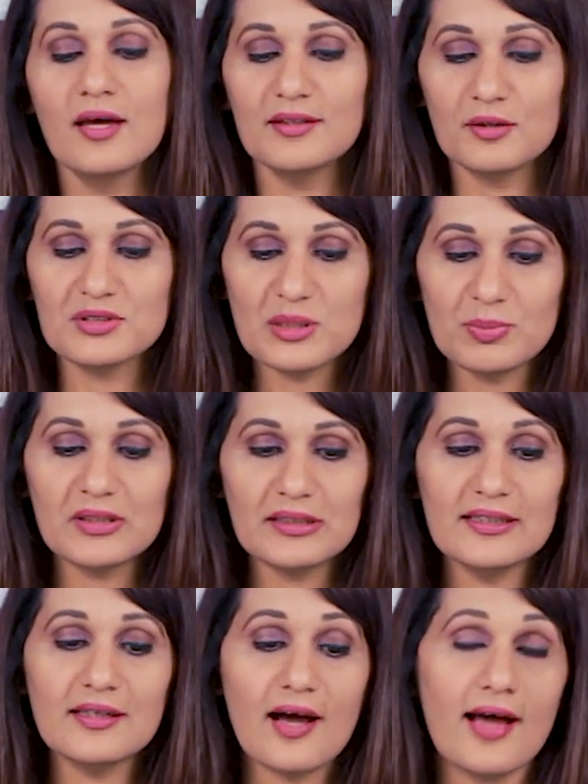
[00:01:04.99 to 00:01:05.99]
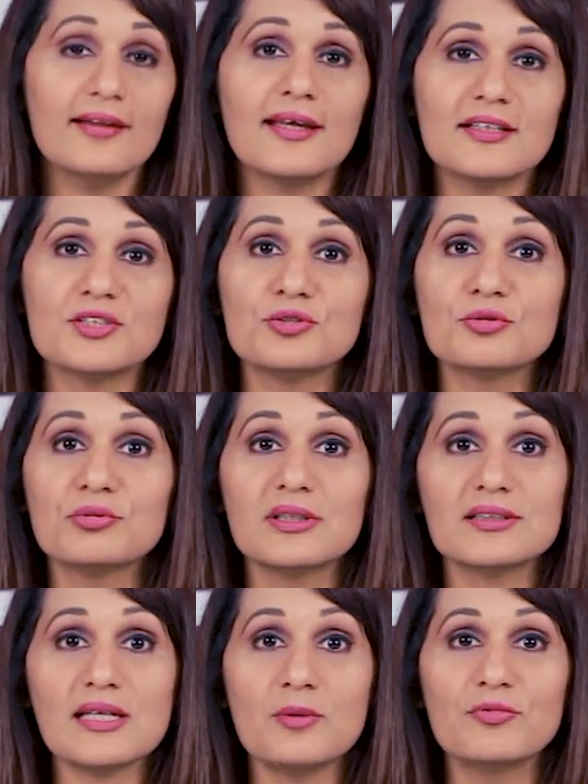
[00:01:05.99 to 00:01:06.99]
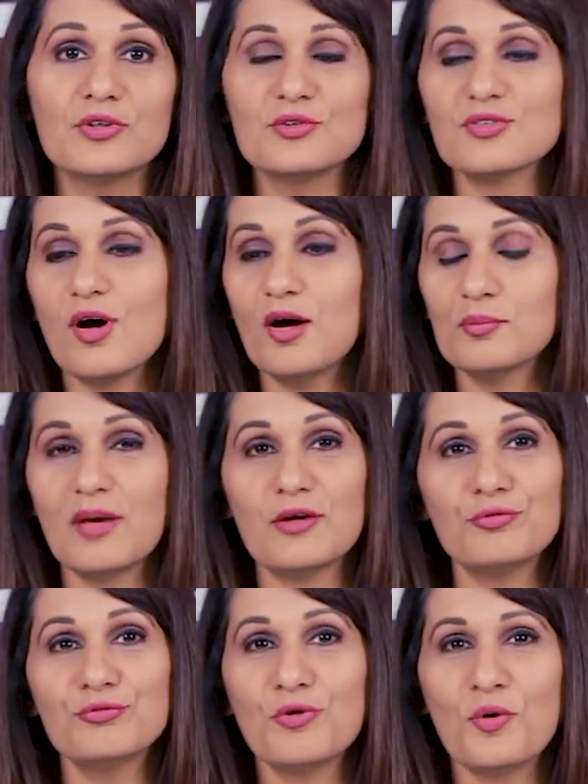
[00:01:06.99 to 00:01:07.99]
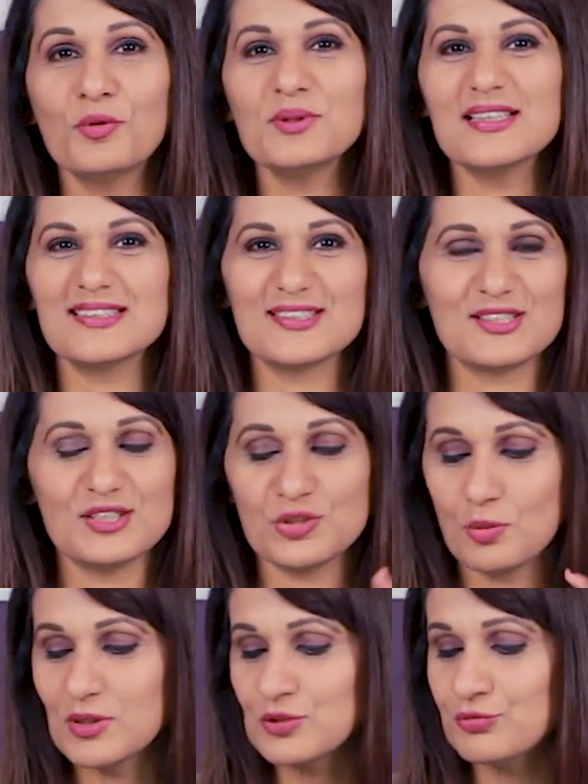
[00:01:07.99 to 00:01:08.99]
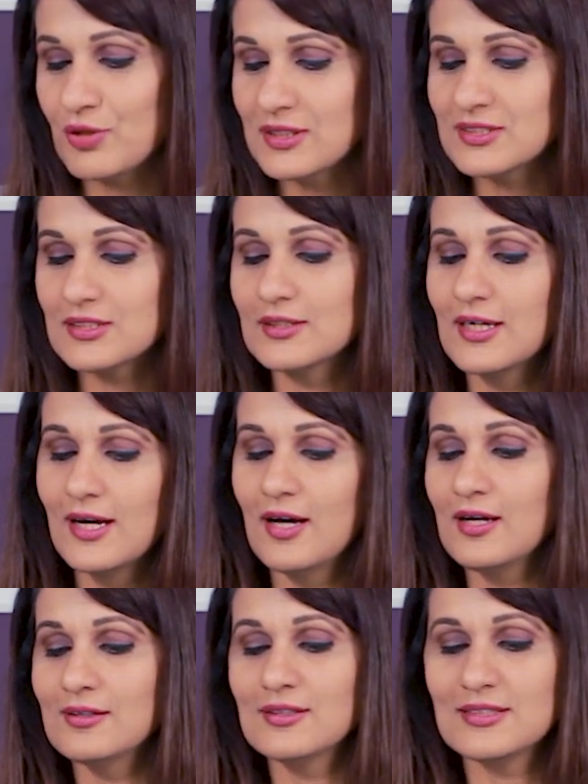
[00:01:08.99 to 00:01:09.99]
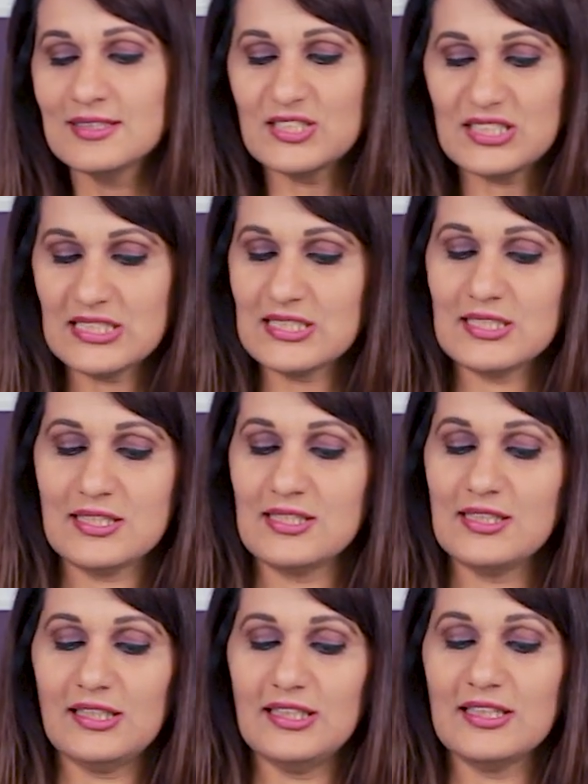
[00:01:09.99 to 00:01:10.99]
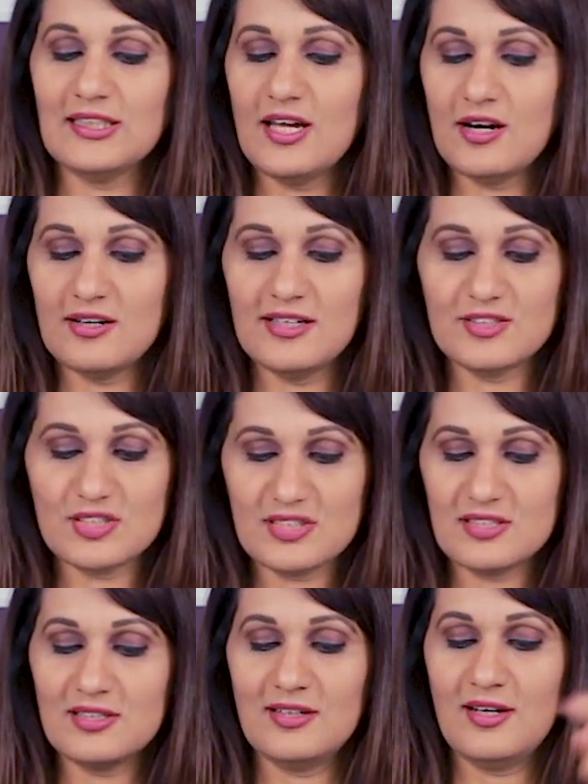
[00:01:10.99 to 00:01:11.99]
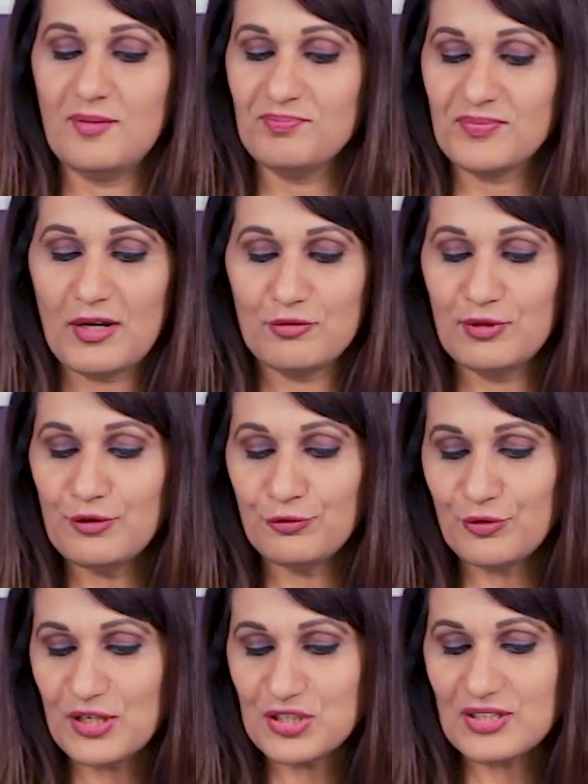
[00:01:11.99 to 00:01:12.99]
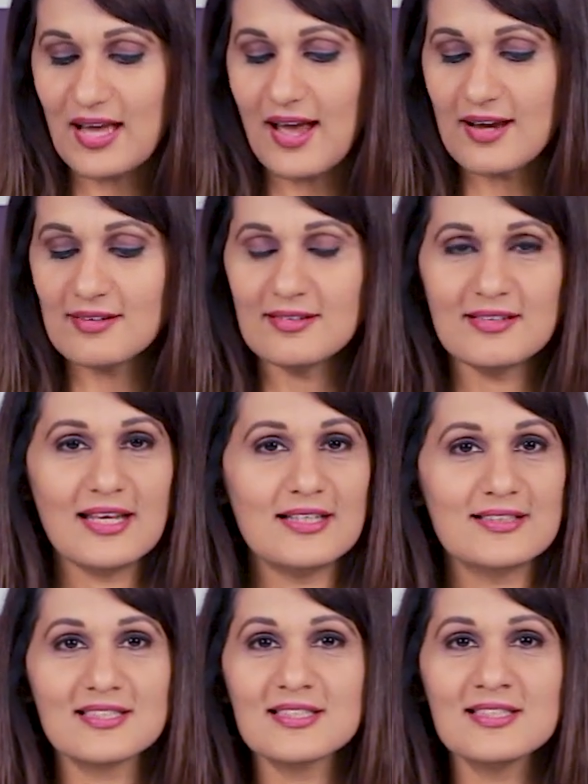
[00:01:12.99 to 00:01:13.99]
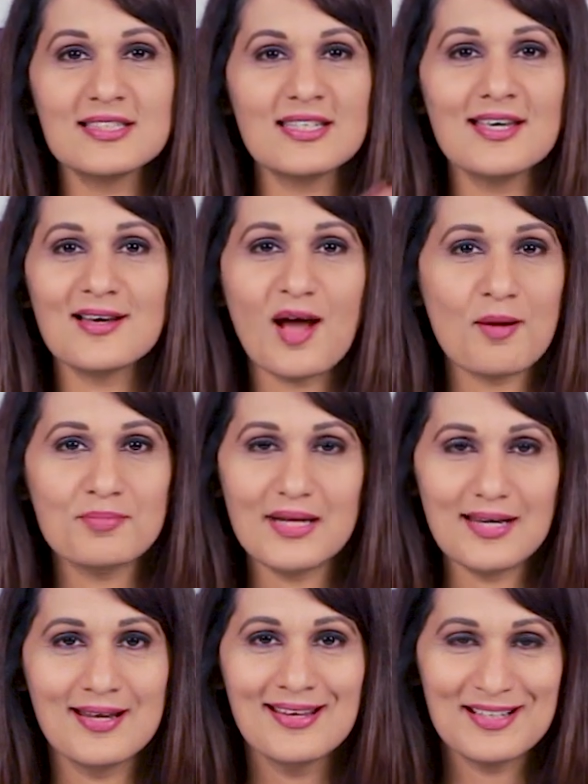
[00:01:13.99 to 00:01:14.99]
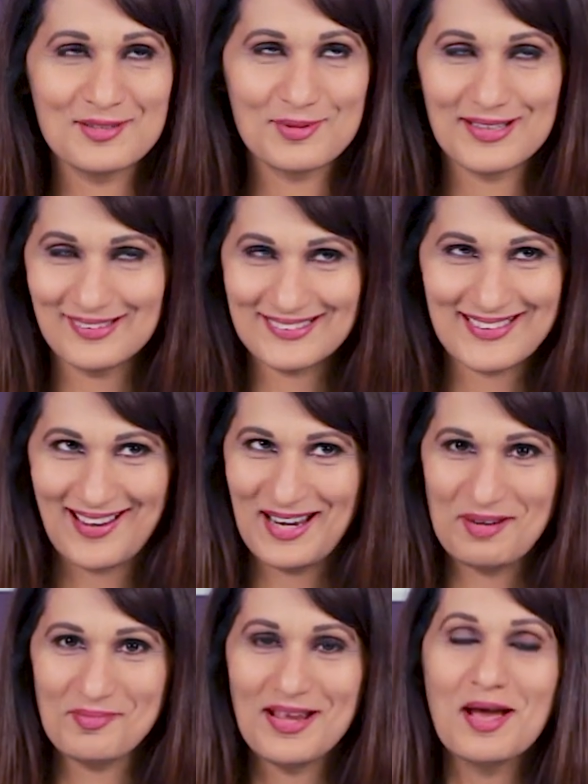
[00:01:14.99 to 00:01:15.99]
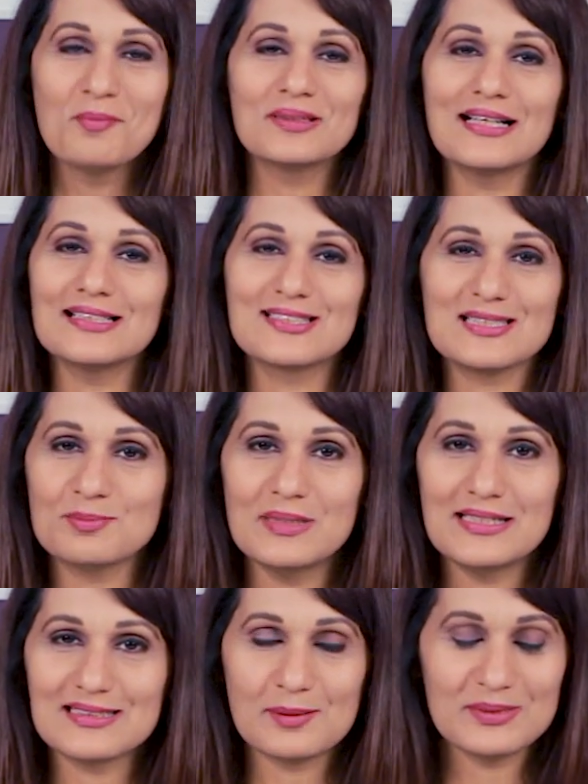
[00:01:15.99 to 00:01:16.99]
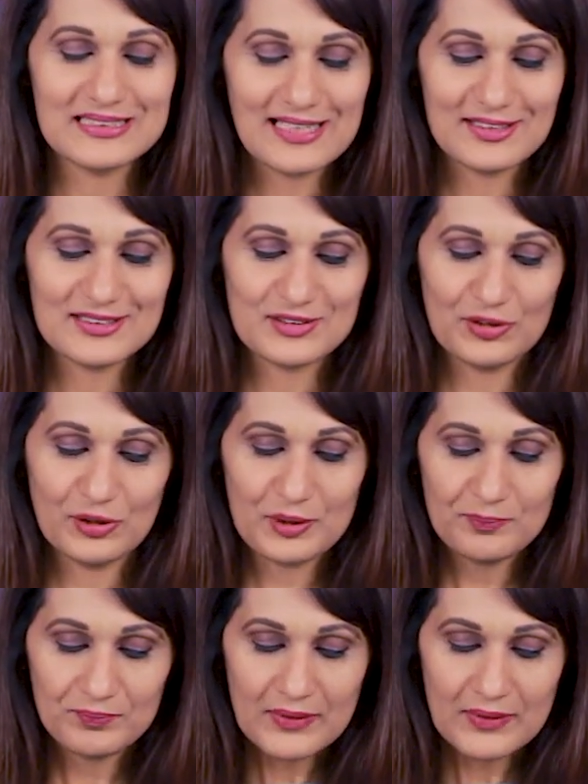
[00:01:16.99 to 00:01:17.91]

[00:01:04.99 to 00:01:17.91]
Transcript: Now typically I like to do real-time views on my phone because it's just so much fun to just click there and just refresh that and see it updating in real time, but that's just me because I'm a stats nerd.